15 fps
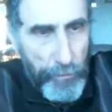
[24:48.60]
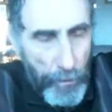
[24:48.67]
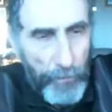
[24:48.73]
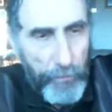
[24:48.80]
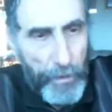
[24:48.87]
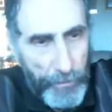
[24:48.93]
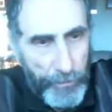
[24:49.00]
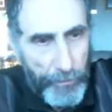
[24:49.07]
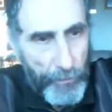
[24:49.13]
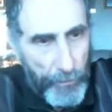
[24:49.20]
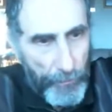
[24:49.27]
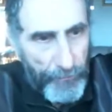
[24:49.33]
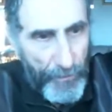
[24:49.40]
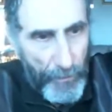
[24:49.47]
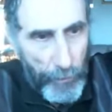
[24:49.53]
if you know
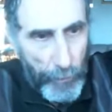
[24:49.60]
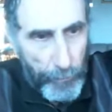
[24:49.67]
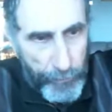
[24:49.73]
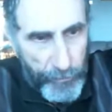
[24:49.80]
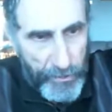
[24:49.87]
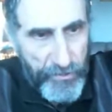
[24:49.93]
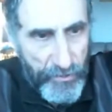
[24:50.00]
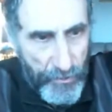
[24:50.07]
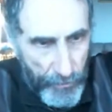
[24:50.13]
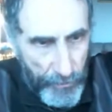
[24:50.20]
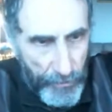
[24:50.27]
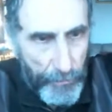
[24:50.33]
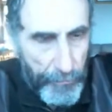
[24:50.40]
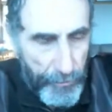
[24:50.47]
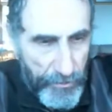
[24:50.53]
that your fellow
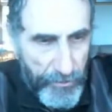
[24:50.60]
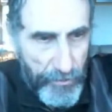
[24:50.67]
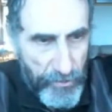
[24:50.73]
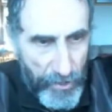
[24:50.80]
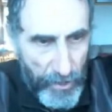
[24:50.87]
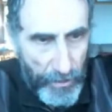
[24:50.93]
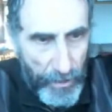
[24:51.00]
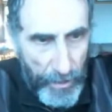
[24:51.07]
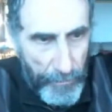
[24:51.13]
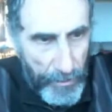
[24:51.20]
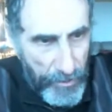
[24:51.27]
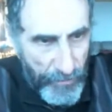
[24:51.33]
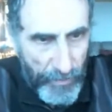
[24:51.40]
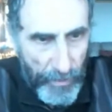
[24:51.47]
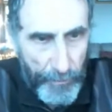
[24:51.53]
prisoner in a prisoner's
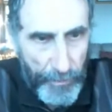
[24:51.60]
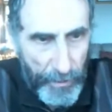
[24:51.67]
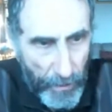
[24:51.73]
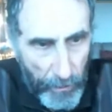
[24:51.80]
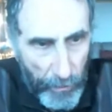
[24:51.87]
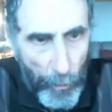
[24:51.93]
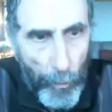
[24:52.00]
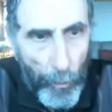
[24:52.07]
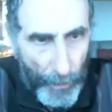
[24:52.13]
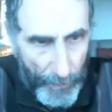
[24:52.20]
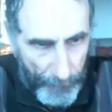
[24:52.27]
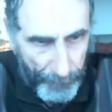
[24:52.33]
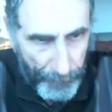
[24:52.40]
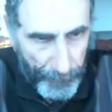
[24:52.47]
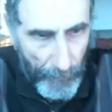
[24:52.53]
dilemma is slipping a
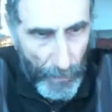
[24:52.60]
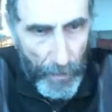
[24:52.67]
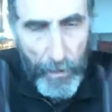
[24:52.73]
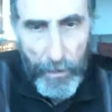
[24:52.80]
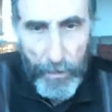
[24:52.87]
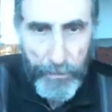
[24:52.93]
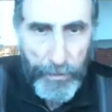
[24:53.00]
coin,